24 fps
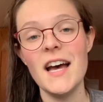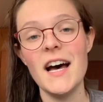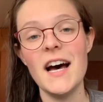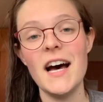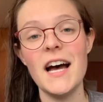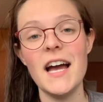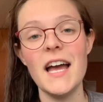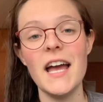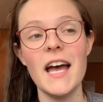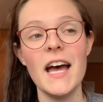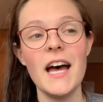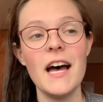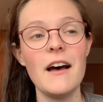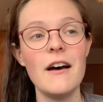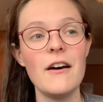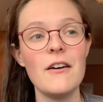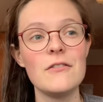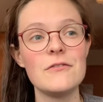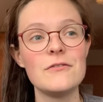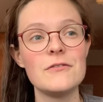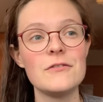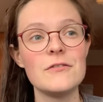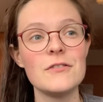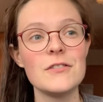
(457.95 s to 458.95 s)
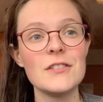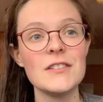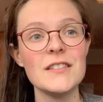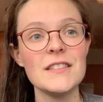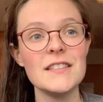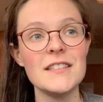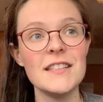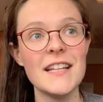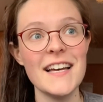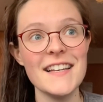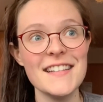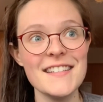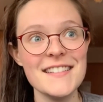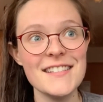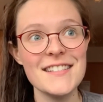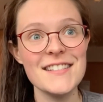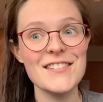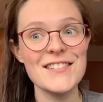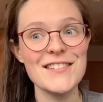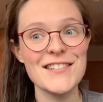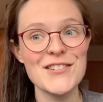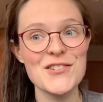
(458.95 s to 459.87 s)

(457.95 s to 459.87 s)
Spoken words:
I have less